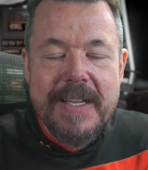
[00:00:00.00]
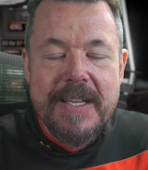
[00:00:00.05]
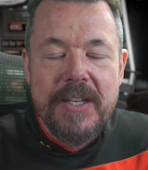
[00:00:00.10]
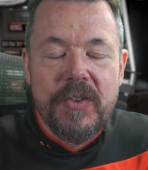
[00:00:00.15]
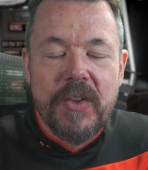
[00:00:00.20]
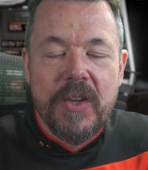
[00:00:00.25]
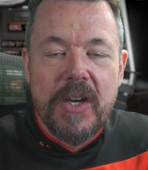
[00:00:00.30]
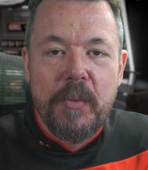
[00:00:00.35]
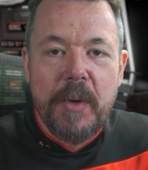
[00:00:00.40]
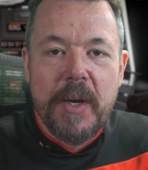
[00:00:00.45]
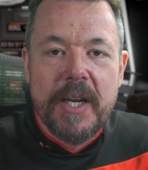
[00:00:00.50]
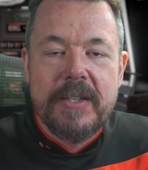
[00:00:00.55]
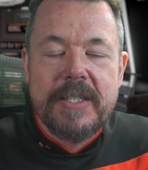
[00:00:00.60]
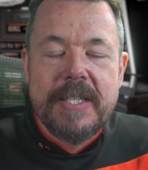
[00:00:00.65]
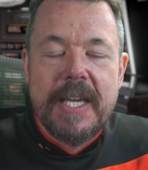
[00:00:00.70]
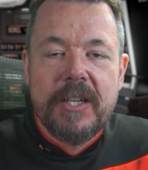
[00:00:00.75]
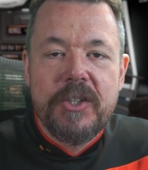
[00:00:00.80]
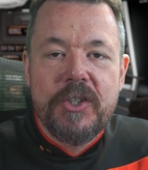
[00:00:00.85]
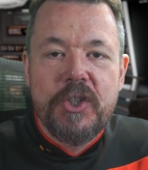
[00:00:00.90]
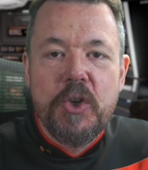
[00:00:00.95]
So we're going to
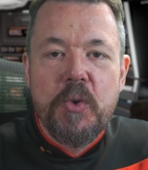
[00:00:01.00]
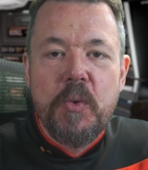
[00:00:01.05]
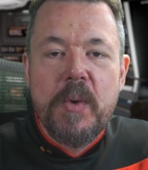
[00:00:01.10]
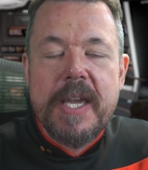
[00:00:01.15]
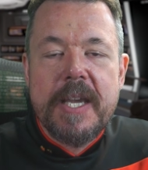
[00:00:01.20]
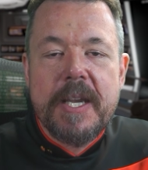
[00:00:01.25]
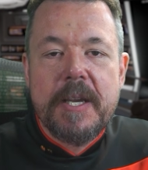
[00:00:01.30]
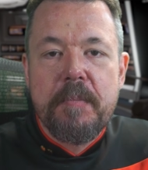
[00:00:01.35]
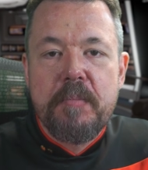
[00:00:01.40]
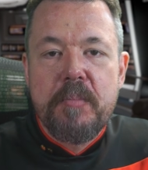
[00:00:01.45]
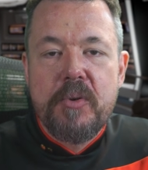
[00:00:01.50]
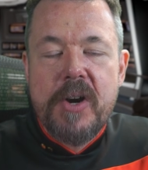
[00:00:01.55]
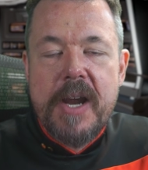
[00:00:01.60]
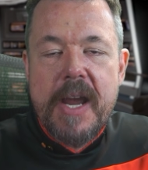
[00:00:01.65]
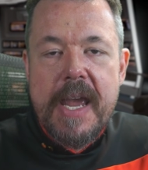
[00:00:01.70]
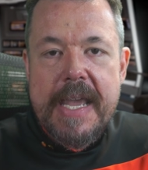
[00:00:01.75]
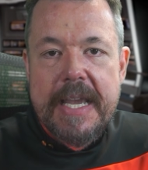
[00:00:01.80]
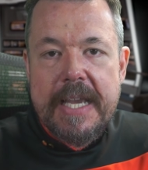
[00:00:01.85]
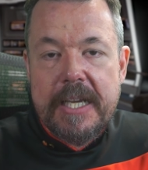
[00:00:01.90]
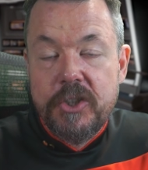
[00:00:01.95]
take a 2-week
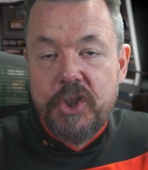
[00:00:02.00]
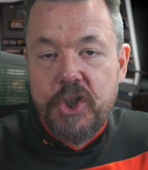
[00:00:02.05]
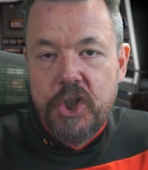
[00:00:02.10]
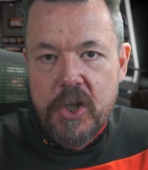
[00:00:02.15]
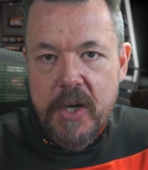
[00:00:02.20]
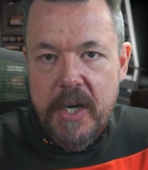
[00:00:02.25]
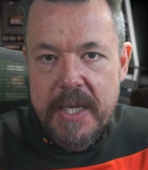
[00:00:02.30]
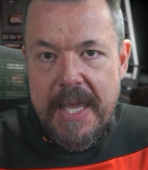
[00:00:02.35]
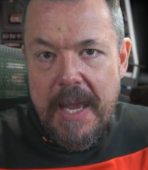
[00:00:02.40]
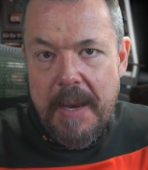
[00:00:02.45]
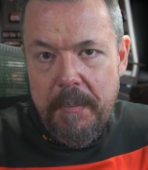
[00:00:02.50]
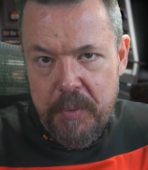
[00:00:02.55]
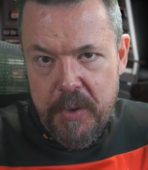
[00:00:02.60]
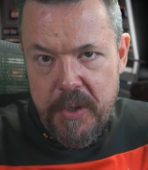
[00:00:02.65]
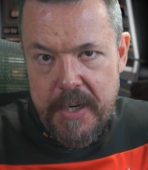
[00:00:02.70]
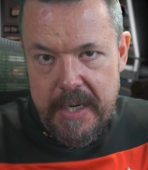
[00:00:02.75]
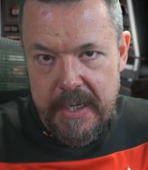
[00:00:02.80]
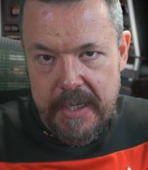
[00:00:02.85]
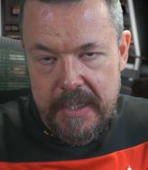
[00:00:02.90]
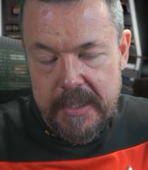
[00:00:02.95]
break. During that
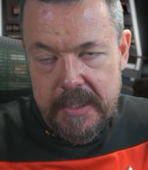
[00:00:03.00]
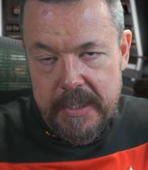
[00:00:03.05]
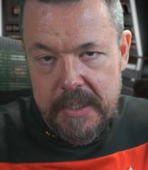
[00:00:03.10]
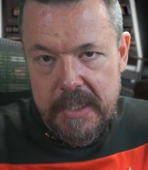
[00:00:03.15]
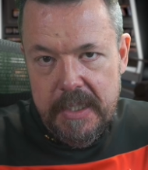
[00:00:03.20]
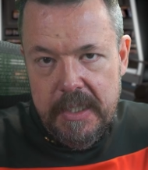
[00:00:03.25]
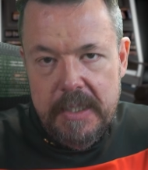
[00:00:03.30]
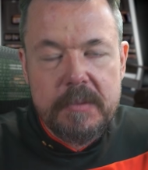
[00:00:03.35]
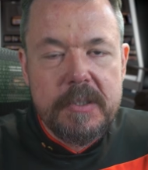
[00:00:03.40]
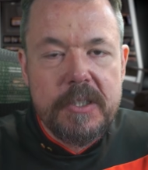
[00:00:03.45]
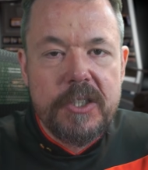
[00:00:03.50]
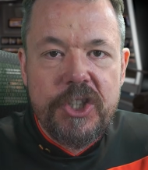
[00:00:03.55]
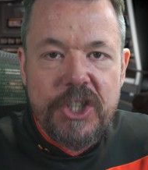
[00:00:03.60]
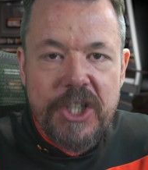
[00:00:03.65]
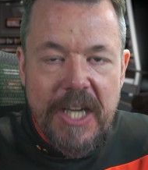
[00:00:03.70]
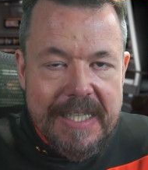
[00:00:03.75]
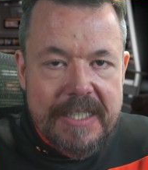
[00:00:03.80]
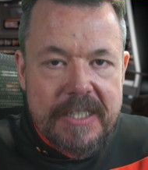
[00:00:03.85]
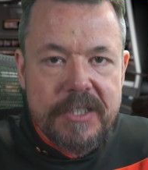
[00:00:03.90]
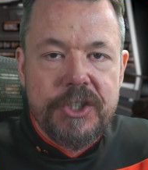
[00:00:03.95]
break, I would
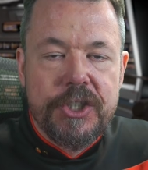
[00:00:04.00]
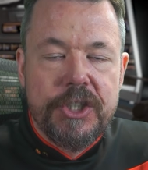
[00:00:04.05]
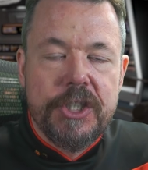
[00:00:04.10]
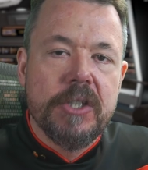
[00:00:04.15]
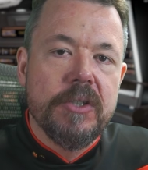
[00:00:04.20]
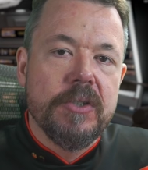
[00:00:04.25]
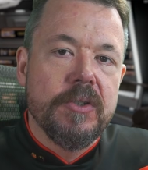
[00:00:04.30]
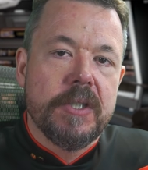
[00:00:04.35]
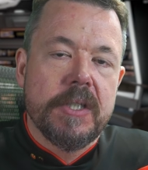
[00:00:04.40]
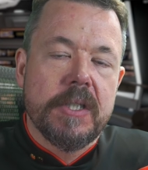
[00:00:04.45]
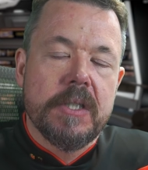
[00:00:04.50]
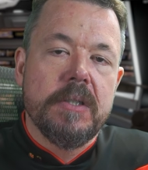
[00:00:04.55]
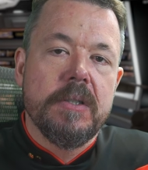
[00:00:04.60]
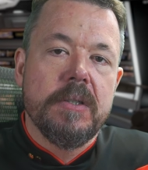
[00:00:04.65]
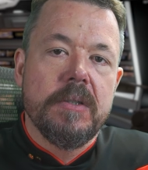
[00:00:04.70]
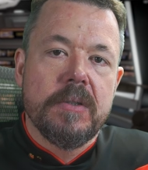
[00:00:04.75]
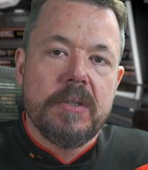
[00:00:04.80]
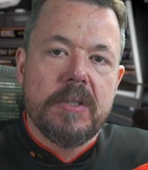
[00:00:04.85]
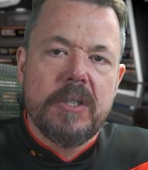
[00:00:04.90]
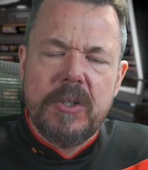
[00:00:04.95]
challenge you
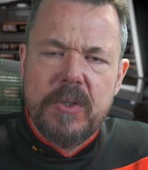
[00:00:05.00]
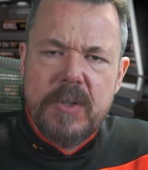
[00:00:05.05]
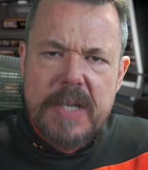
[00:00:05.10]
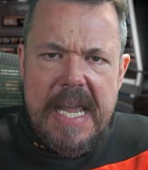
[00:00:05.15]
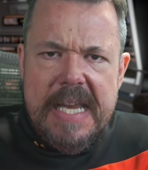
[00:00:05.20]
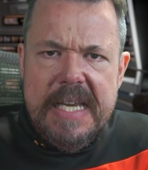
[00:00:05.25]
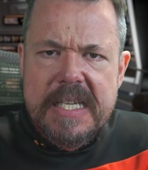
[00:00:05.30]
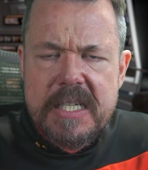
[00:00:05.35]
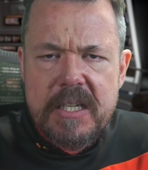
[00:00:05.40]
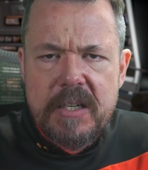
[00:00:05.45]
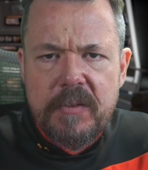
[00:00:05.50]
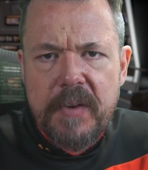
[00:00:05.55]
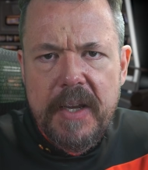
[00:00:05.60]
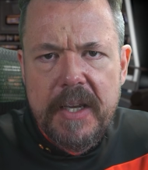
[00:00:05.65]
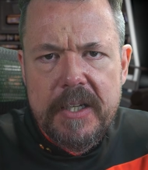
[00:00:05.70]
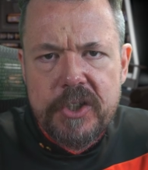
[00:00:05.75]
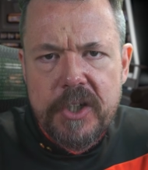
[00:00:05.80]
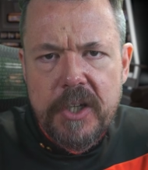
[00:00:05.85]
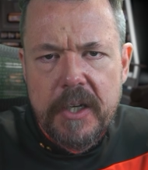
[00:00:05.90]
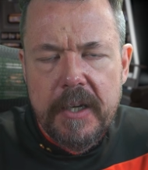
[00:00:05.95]
to create an
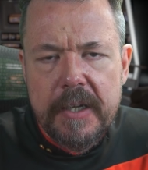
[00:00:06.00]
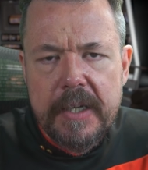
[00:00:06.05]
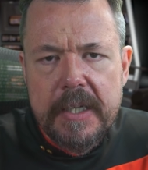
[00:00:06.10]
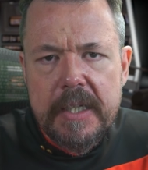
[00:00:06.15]
adventure,